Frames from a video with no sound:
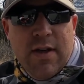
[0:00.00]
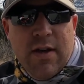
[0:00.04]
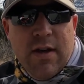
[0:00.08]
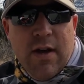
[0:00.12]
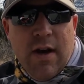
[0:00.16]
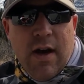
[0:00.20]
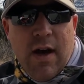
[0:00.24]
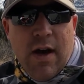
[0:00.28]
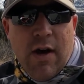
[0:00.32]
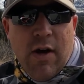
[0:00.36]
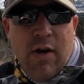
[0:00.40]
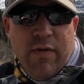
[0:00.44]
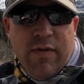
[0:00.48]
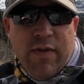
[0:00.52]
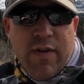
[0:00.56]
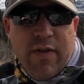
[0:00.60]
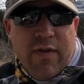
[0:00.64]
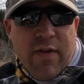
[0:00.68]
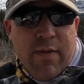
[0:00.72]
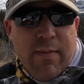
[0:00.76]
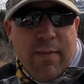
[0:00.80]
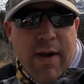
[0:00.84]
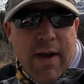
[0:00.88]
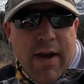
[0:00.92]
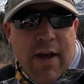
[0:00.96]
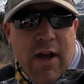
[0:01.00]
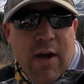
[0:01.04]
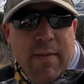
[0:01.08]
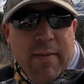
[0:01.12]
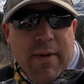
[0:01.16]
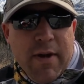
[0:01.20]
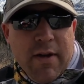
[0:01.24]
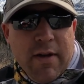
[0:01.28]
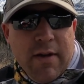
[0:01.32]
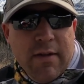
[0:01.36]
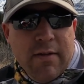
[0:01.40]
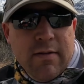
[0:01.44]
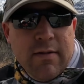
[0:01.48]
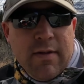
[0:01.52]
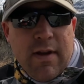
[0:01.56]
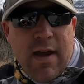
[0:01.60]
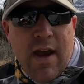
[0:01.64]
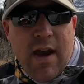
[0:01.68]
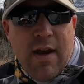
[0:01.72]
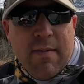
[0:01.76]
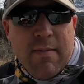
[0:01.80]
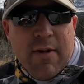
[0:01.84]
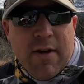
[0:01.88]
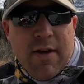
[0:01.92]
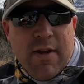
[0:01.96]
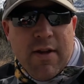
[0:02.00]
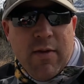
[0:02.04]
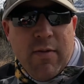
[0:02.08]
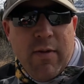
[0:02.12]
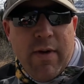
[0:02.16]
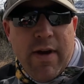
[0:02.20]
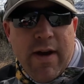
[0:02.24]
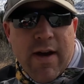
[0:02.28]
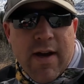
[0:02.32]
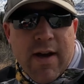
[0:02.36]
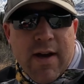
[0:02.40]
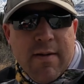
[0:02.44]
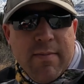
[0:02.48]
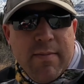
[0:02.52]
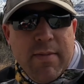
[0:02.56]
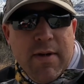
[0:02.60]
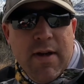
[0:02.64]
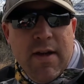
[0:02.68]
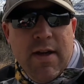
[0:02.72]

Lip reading: hopefully from my helmet camera on the way up,